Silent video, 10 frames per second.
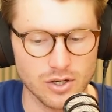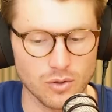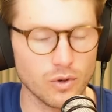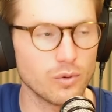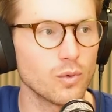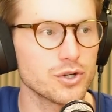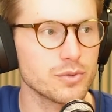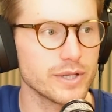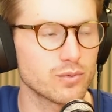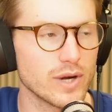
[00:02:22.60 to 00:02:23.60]
what should
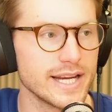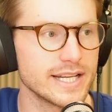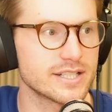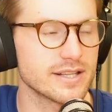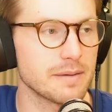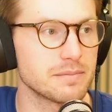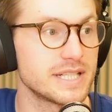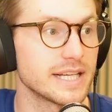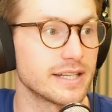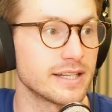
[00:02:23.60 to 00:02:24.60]
we read into them
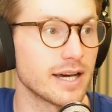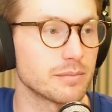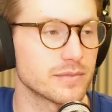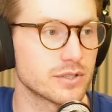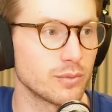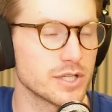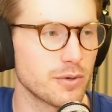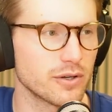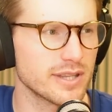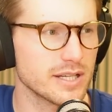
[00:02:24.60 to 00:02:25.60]
ticking it up? So we
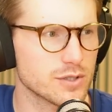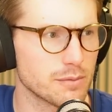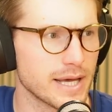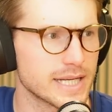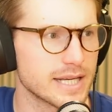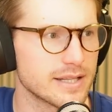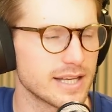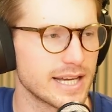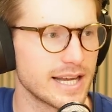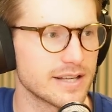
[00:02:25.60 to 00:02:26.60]
spoke, I think it was on Monday, that
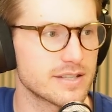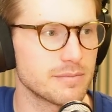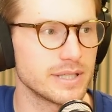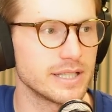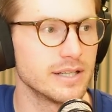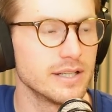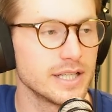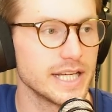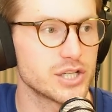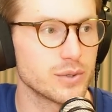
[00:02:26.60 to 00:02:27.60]
they announced they'd be
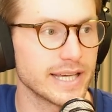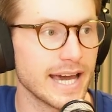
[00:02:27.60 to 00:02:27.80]
issuing